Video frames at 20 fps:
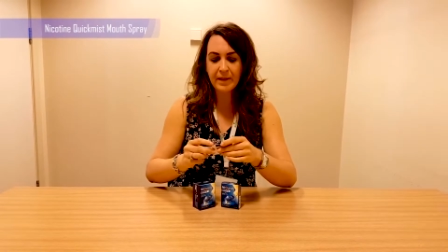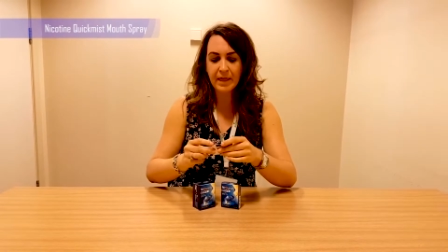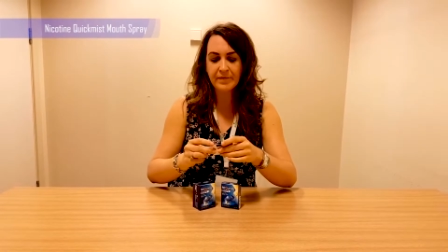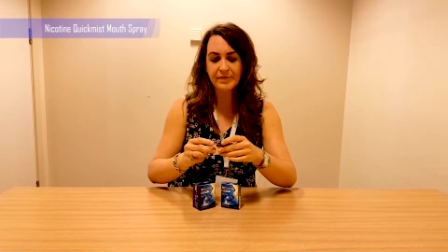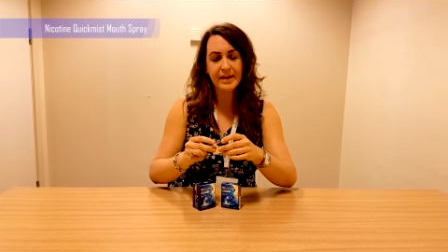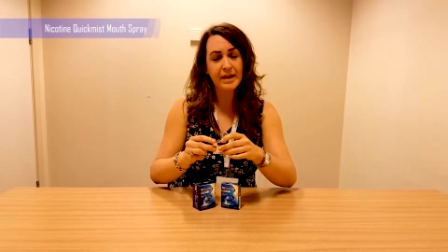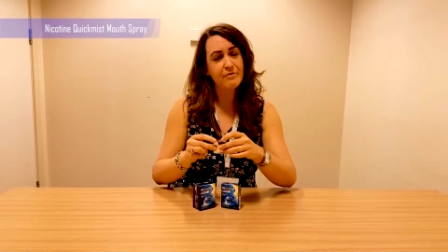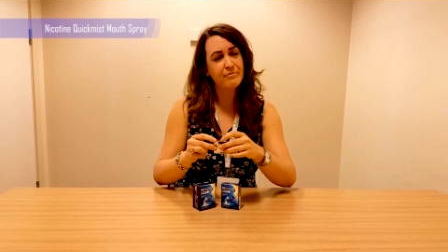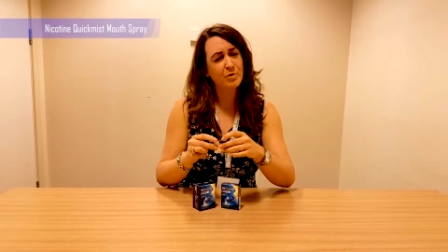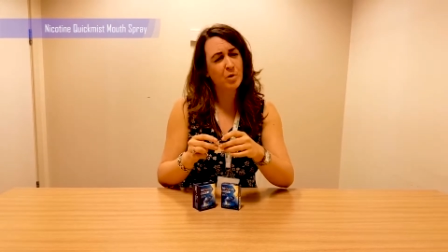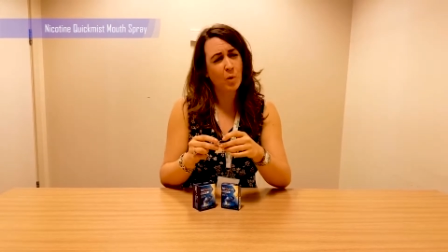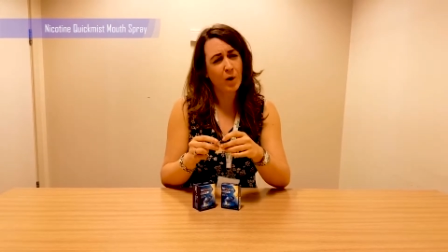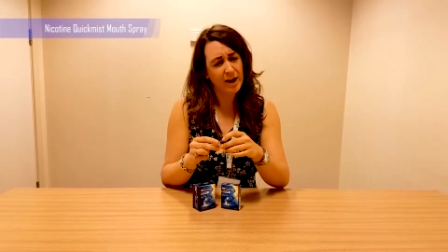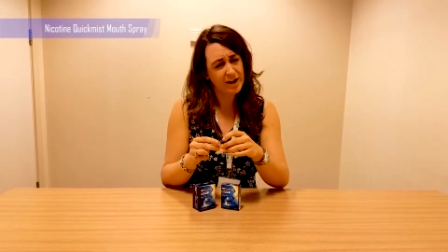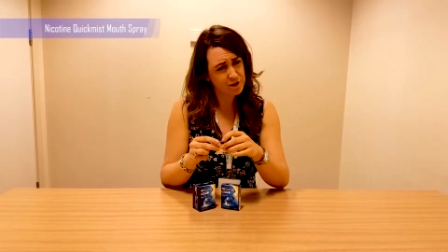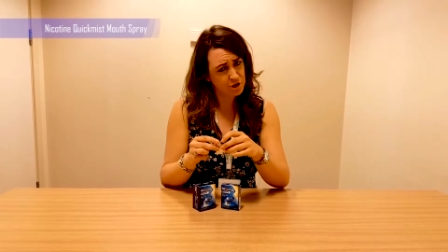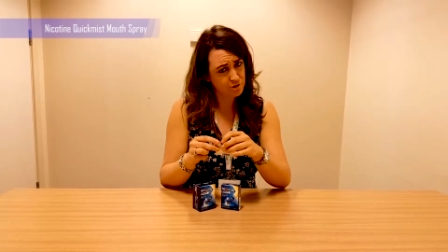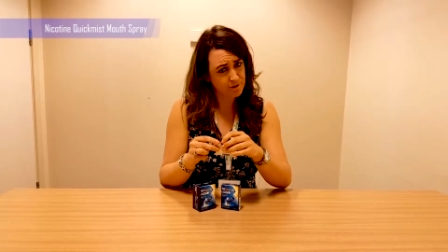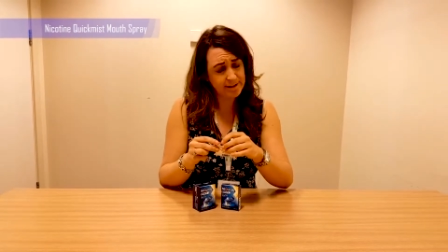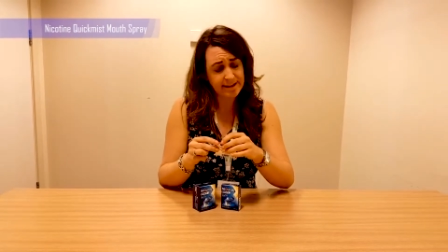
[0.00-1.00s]
They're
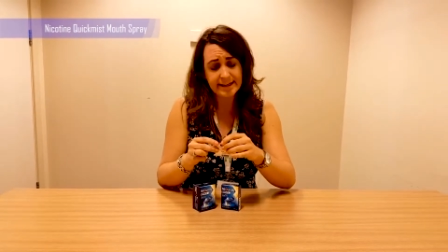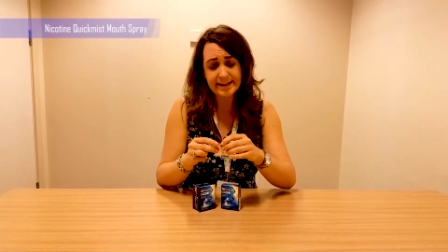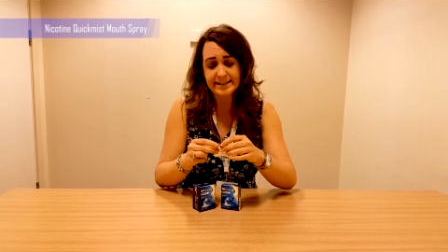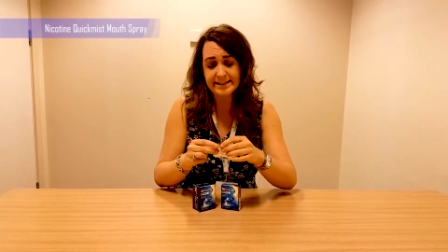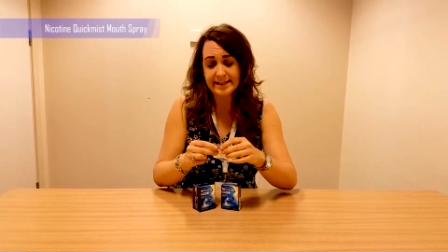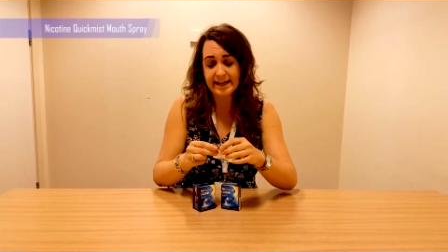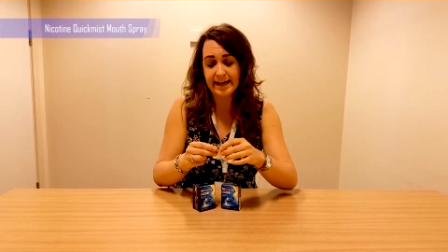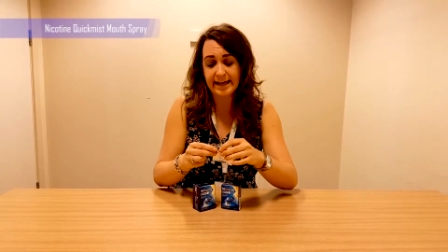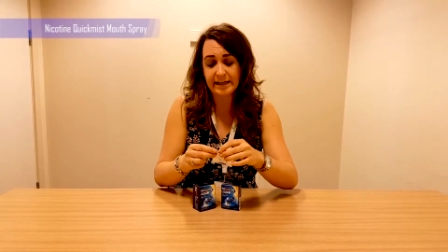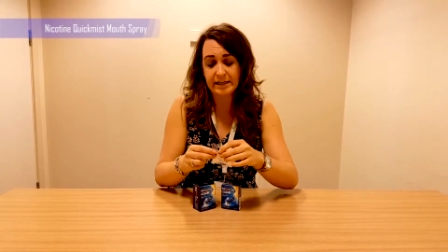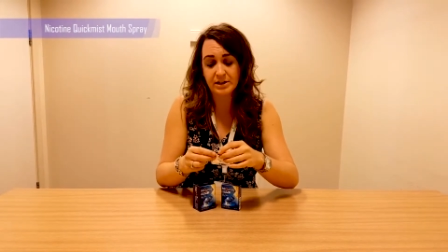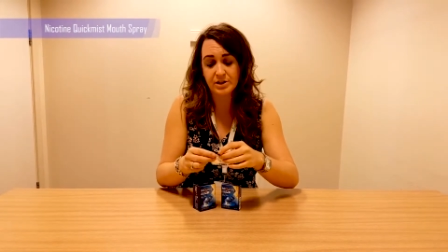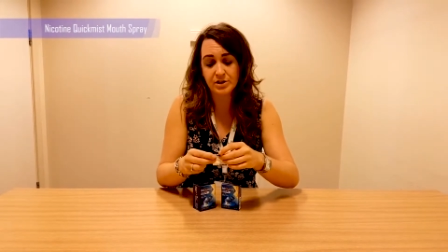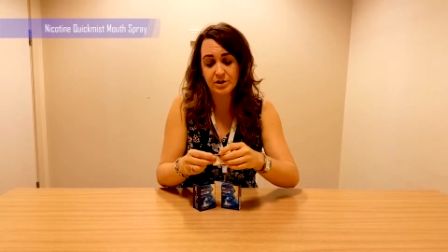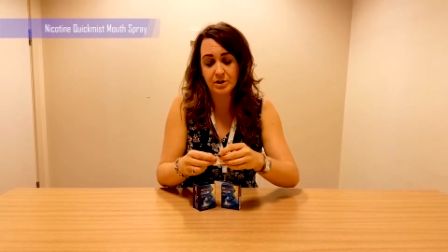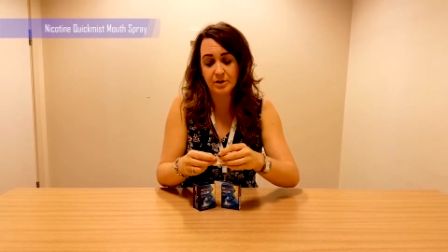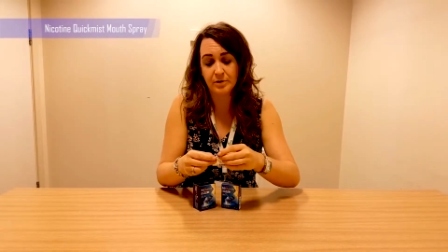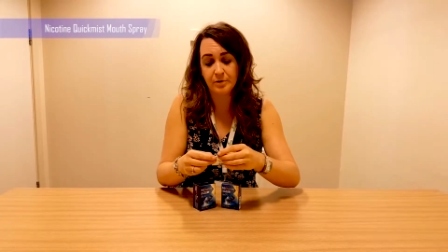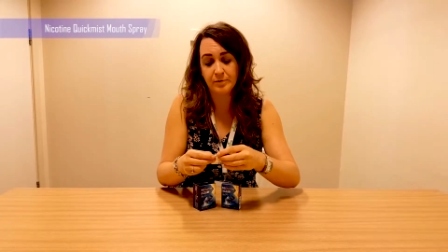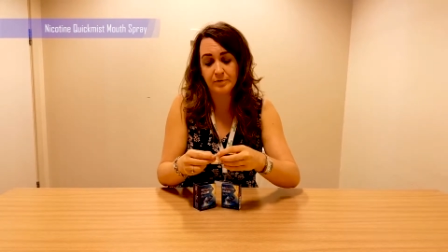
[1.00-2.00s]
quite tricky to get
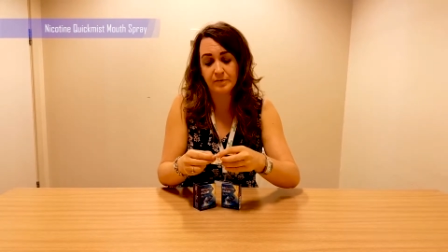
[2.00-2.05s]
into,